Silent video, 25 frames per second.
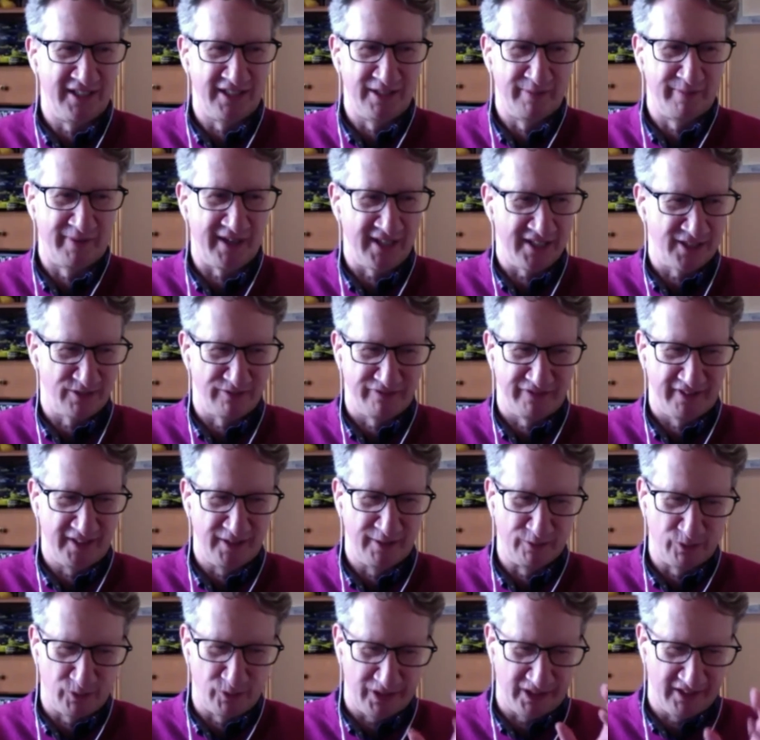the pints were filling
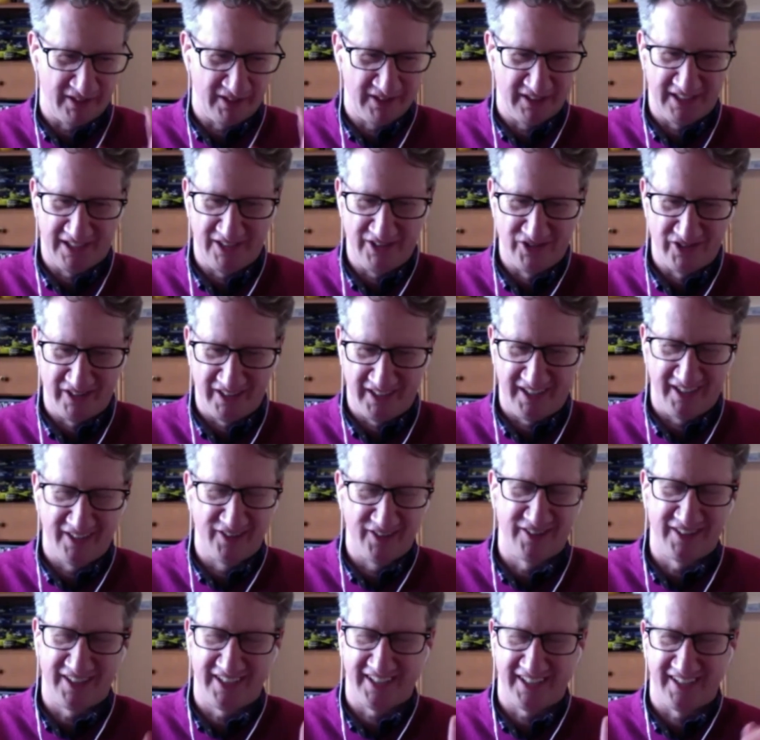up quick and they could drink it and
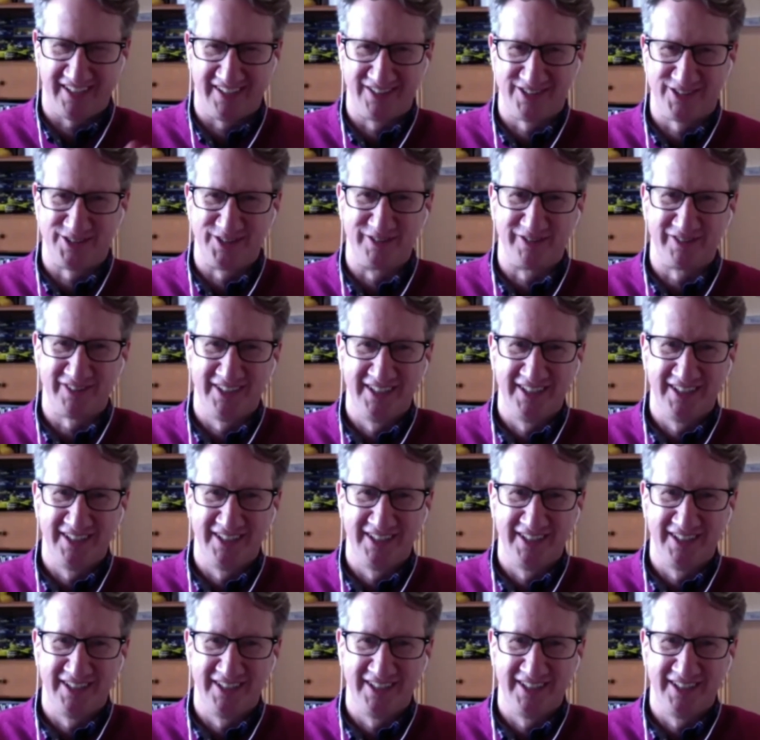all that kind of stuff.